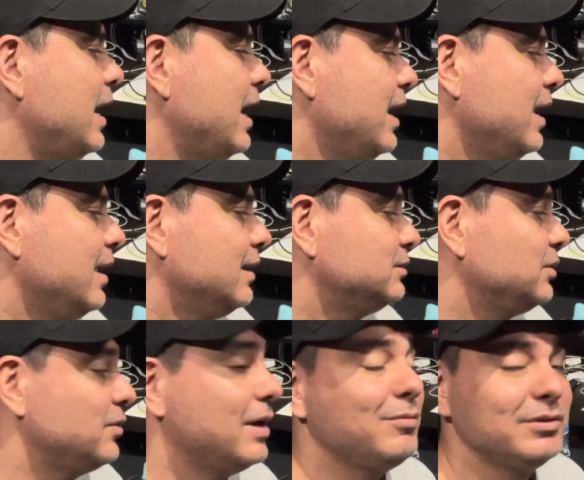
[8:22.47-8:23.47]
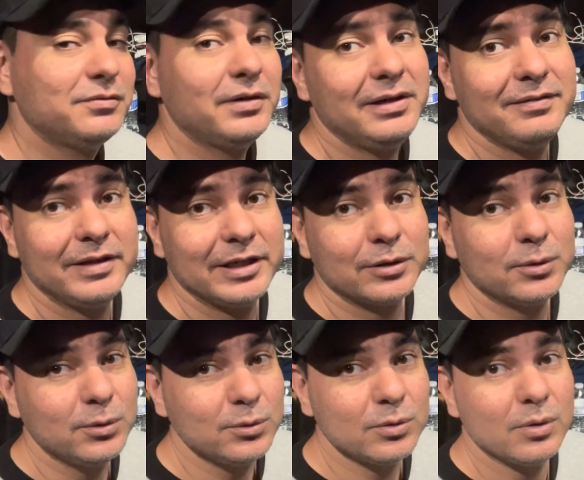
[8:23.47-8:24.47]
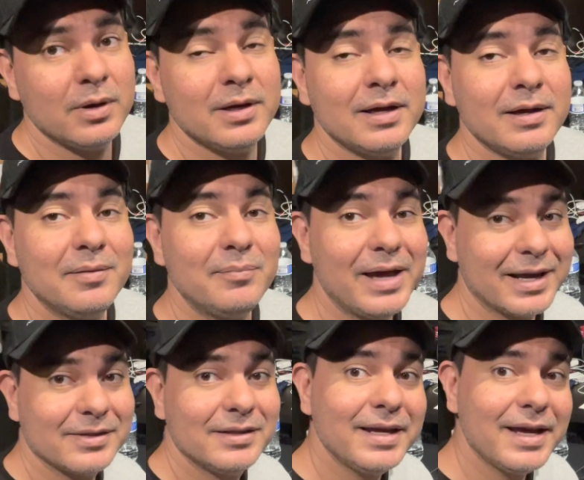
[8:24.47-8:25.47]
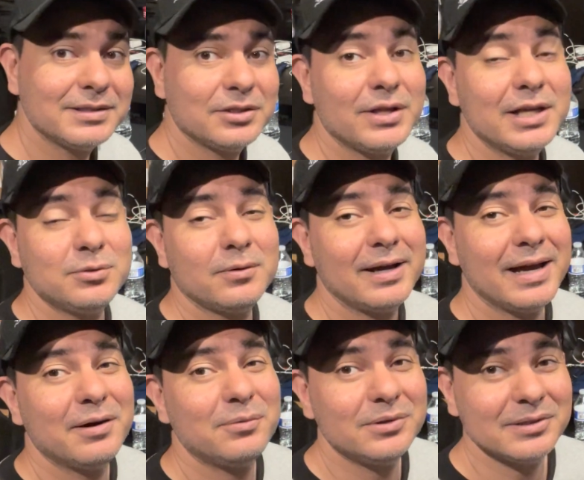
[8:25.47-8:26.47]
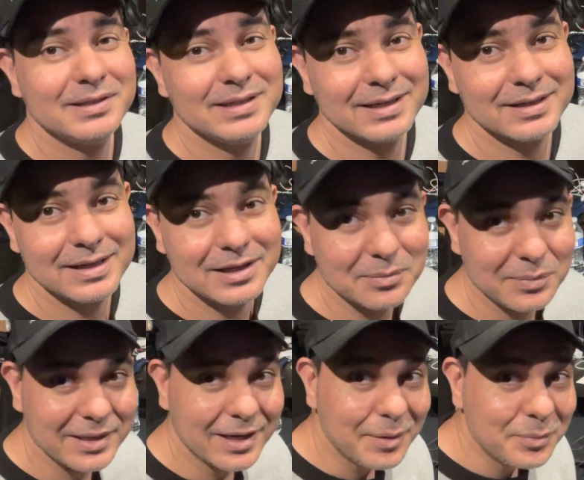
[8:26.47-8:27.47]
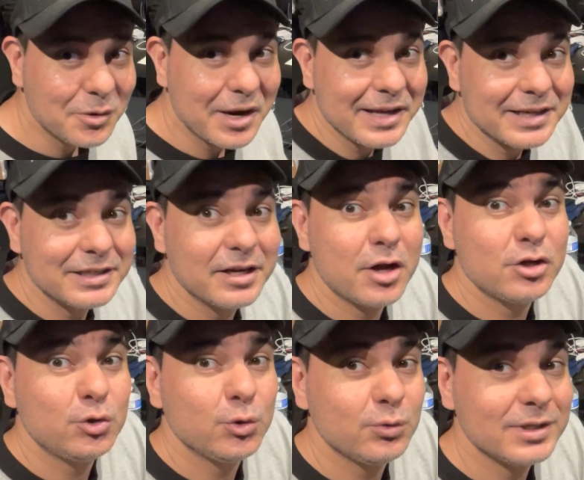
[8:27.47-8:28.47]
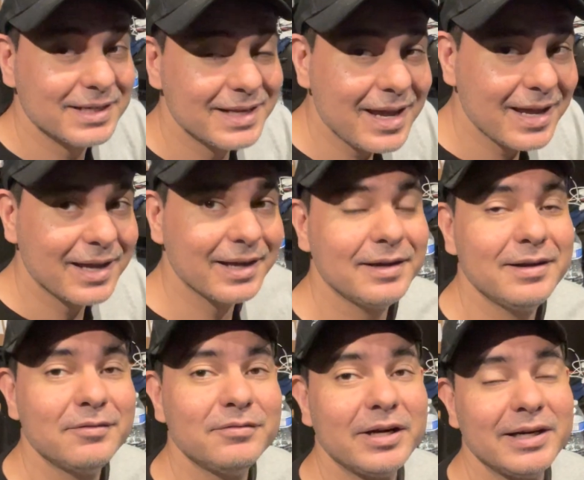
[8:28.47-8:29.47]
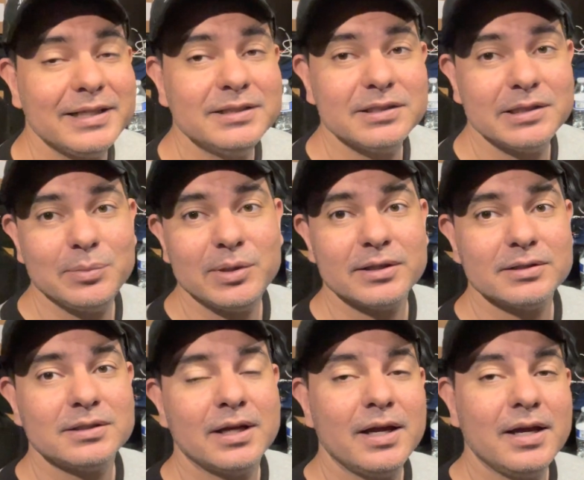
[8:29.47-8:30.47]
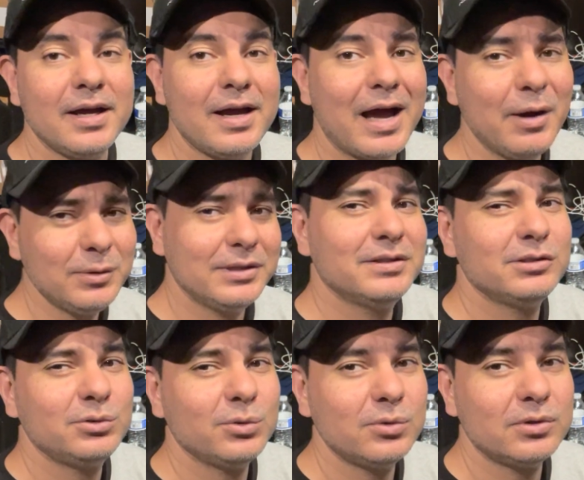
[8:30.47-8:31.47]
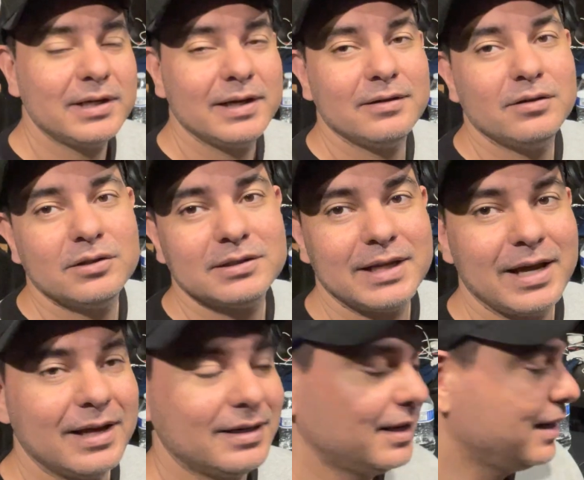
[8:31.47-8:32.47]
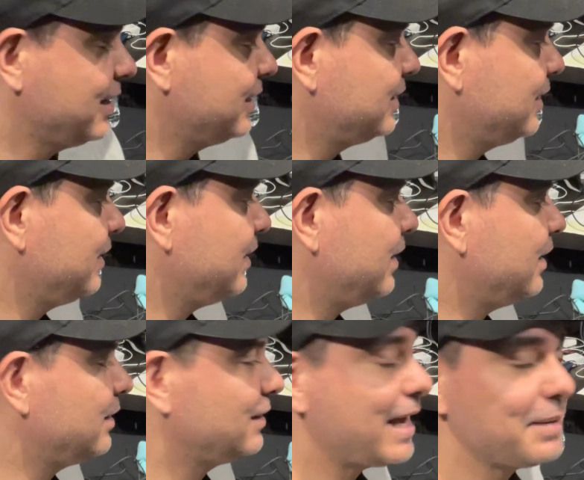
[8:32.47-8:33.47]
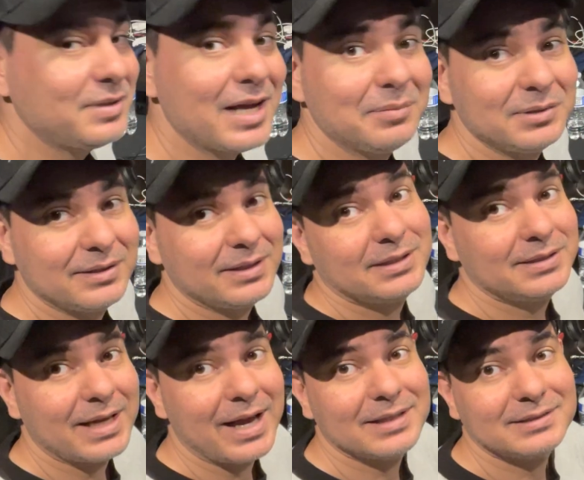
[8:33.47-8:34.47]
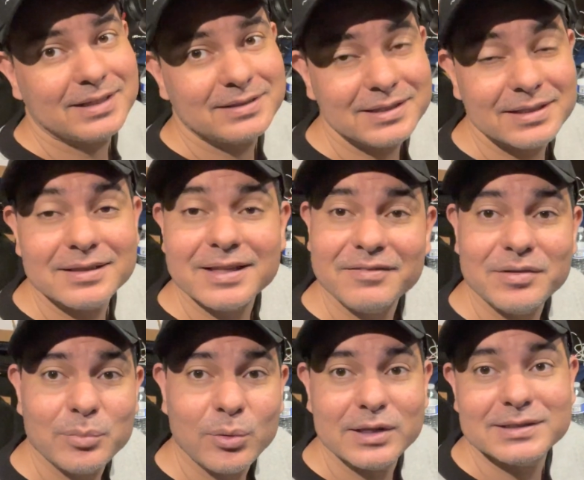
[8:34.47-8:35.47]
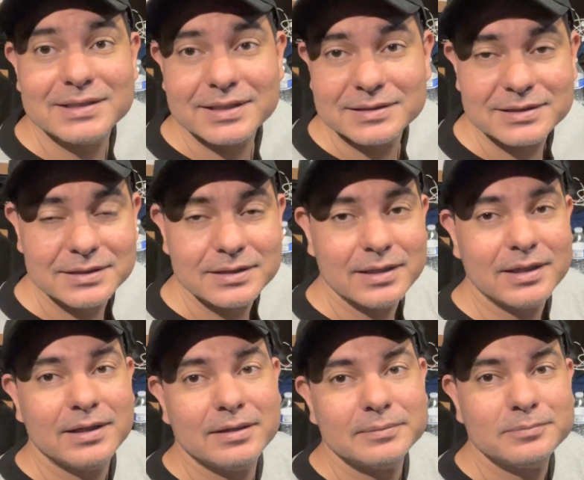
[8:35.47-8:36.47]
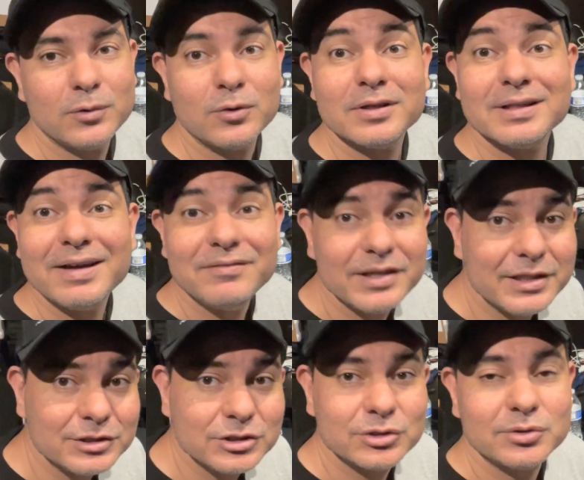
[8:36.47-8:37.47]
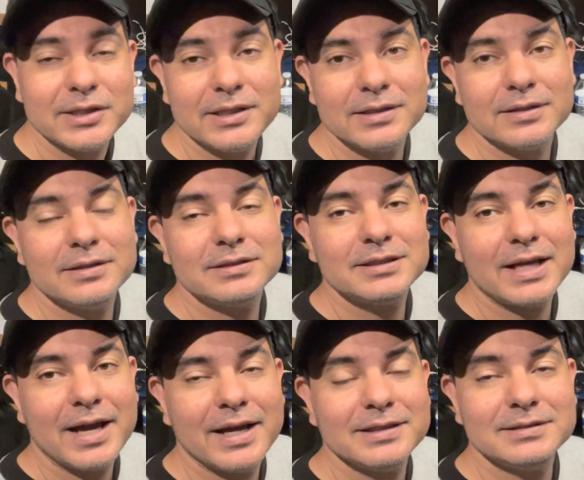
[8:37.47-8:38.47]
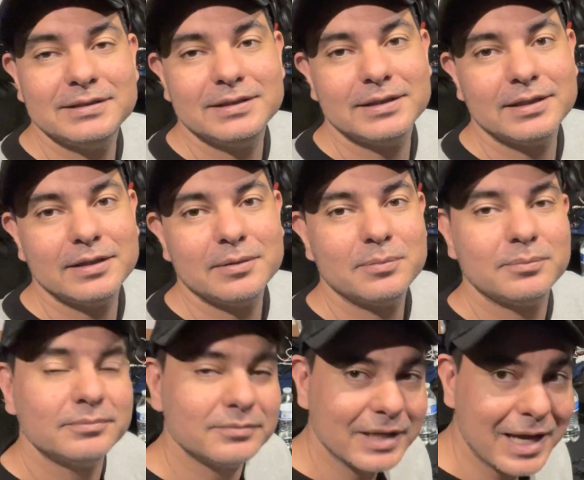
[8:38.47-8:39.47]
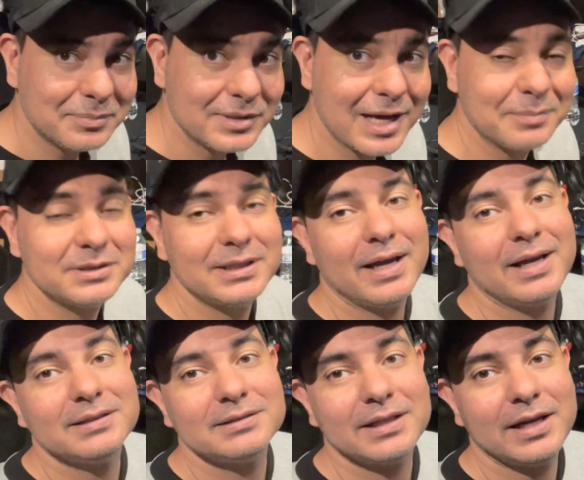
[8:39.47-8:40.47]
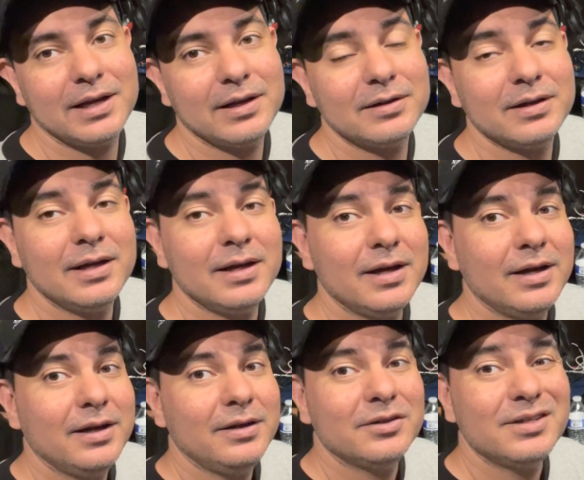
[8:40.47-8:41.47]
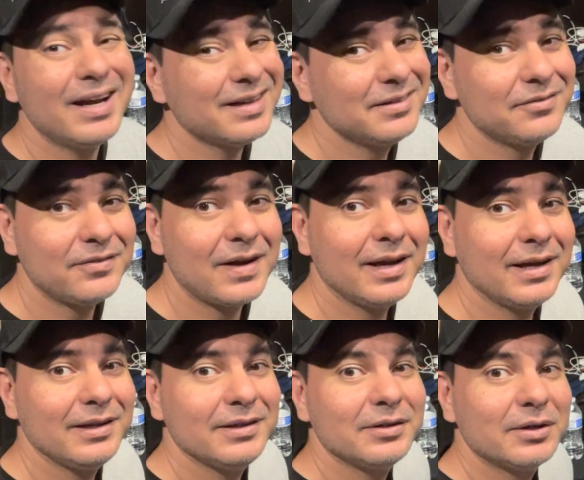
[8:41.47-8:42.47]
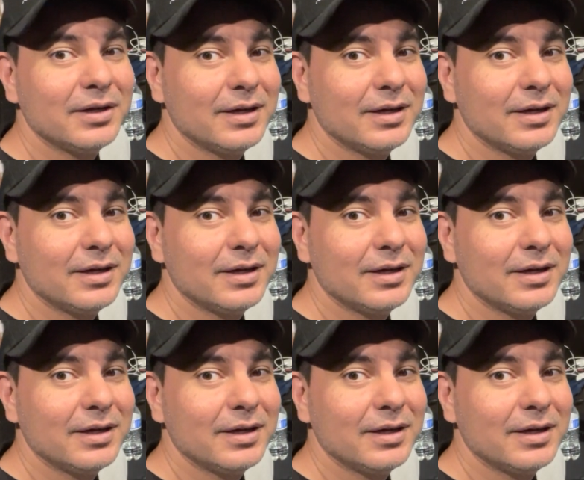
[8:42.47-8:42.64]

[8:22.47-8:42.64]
And so that was very, very cool back in the day. So that's why I really think it can be upgraded to today very easily because I went to the store and looked at uh, laptops in this size, at the 11.6 um, or 11 inch screen size, um, laptop size, and you're not going to find